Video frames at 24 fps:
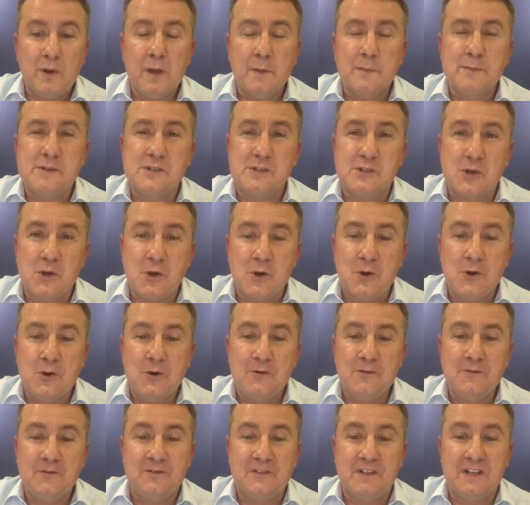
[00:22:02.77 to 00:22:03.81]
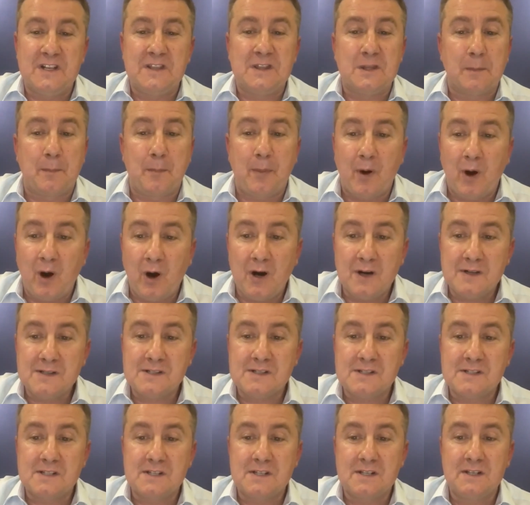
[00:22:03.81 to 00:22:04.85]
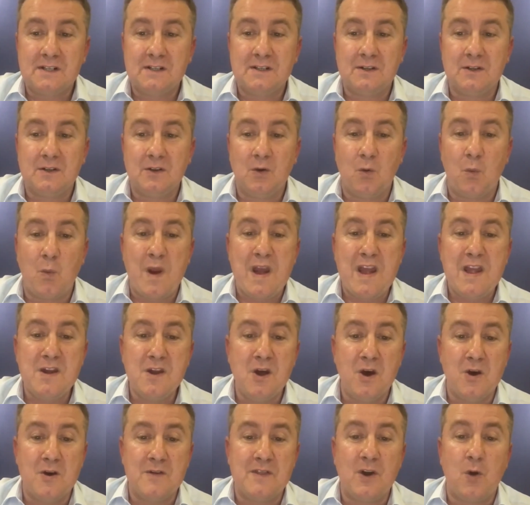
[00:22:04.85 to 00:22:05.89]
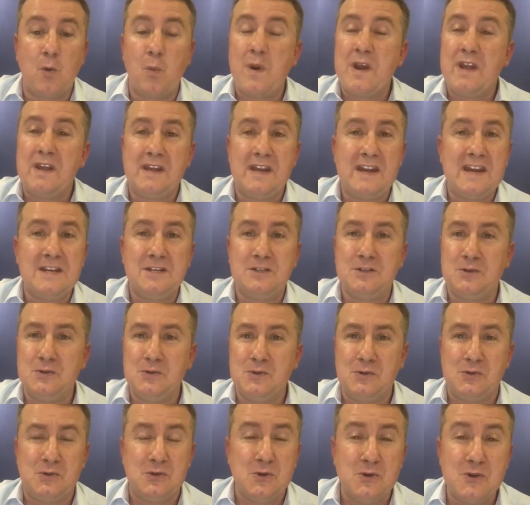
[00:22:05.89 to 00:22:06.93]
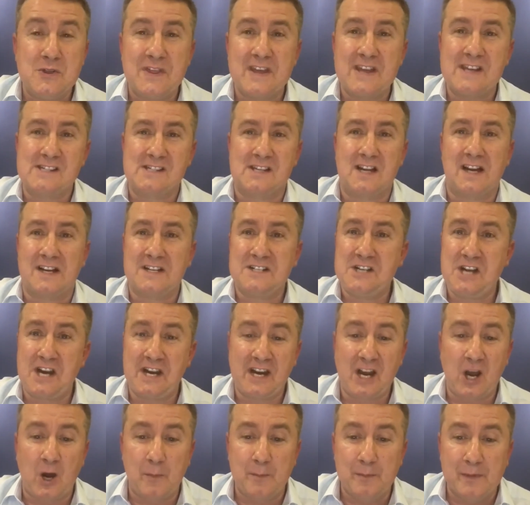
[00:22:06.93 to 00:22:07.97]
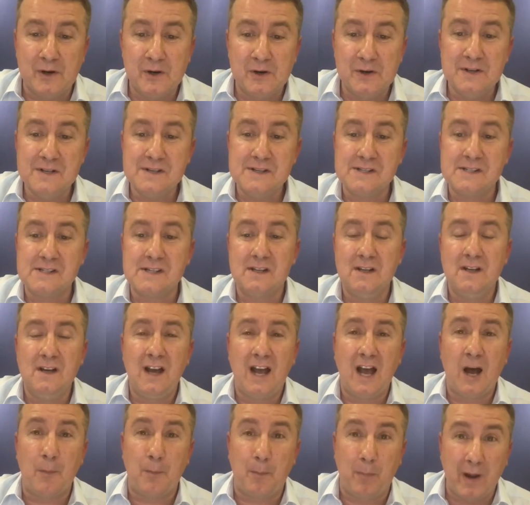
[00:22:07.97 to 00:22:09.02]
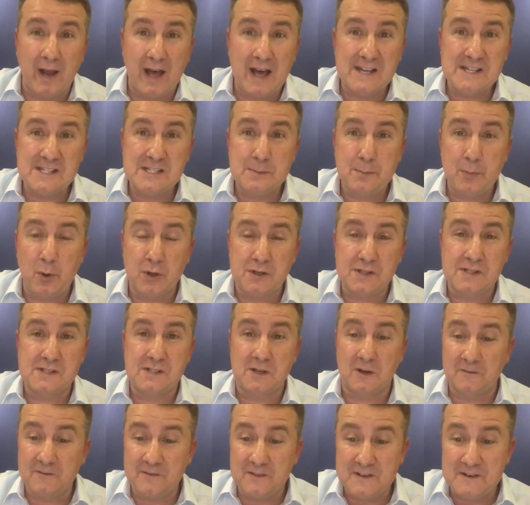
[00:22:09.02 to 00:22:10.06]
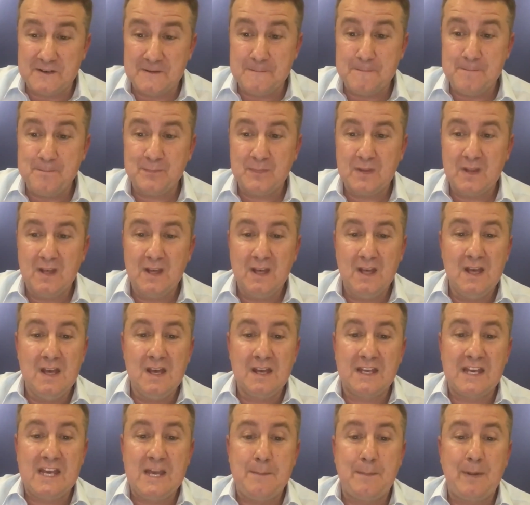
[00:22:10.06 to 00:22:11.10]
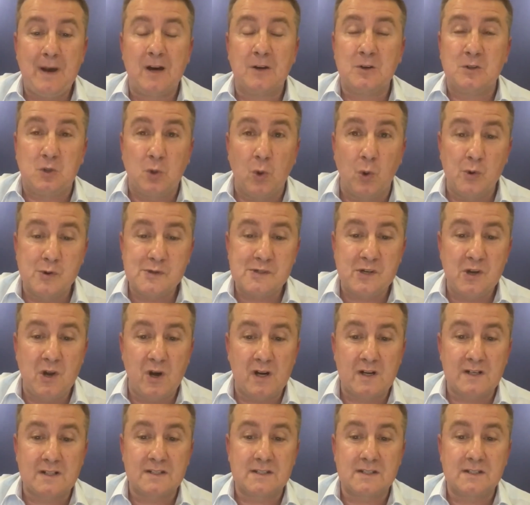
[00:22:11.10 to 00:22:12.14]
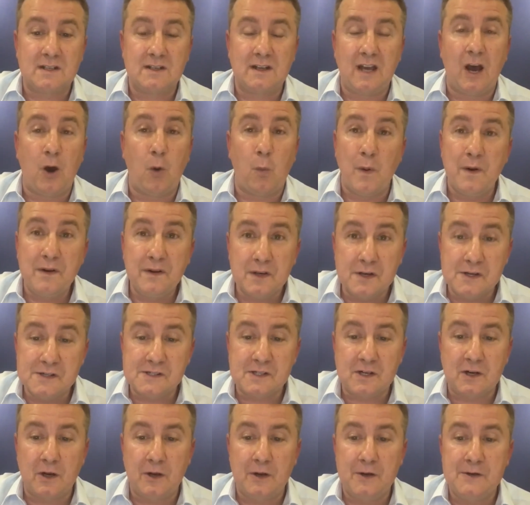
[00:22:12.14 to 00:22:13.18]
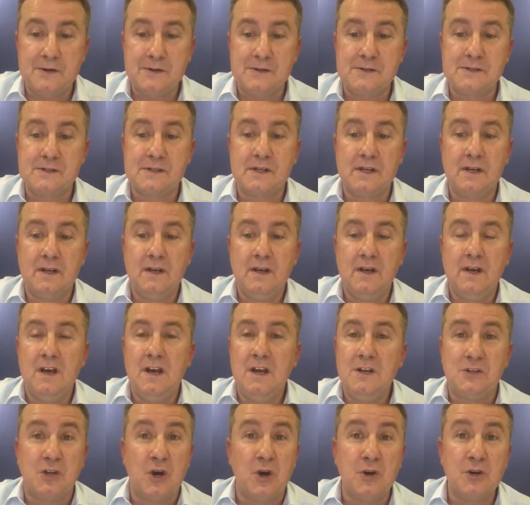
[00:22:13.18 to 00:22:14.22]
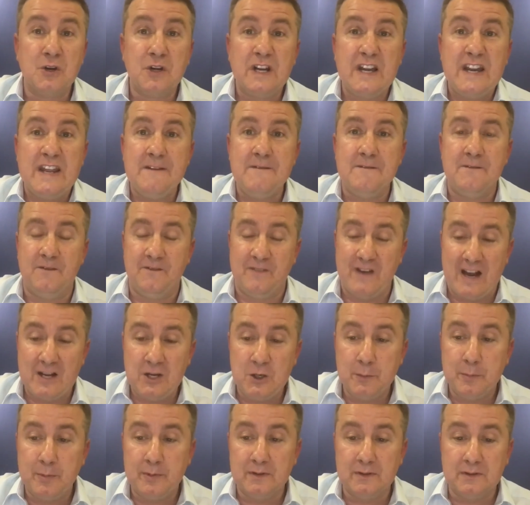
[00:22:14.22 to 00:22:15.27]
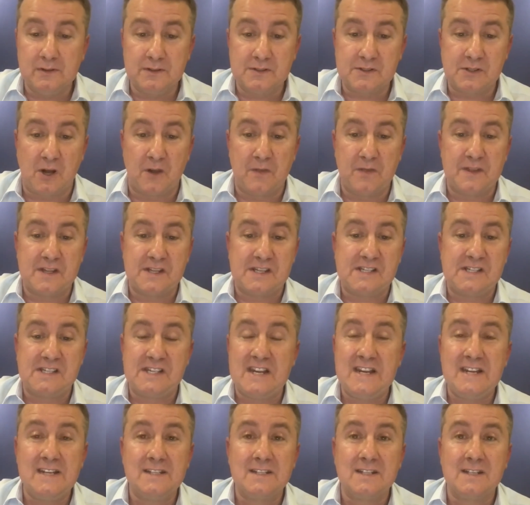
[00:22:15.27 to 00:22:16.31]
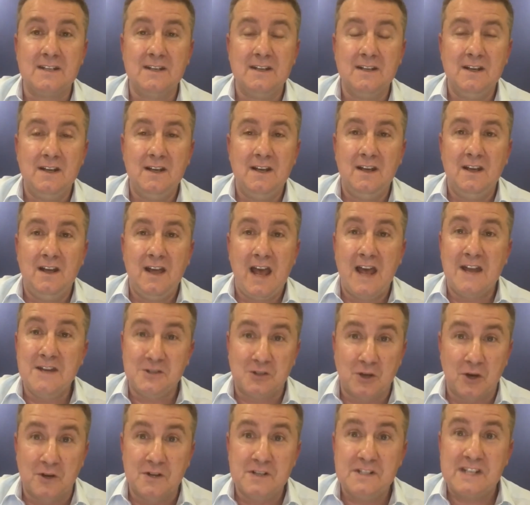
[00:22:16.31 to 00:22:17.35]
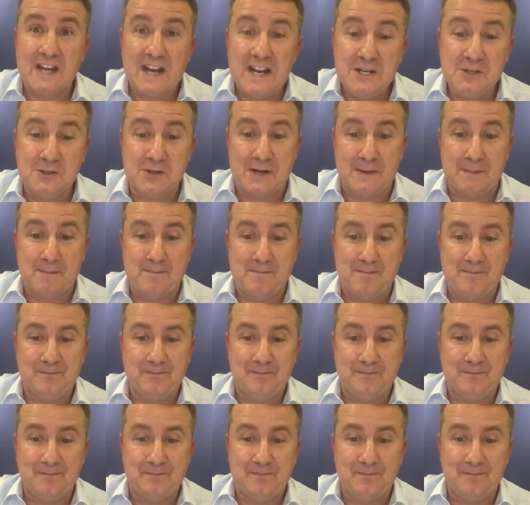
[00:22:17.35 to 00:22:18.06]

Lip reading: we observed in the past, we know that we need to do things like check our mirrors, our blind spots often, keep our doors locked, our windows closed, don't leave valuables on the seat, and don't daydream.